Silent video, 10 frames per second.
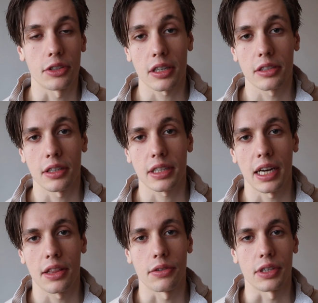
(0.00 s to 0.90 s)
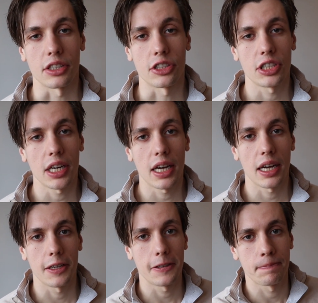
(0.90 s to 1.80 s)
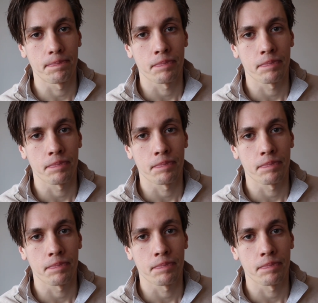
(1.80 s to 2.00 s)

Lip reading: doctor, Catherine Shanahan,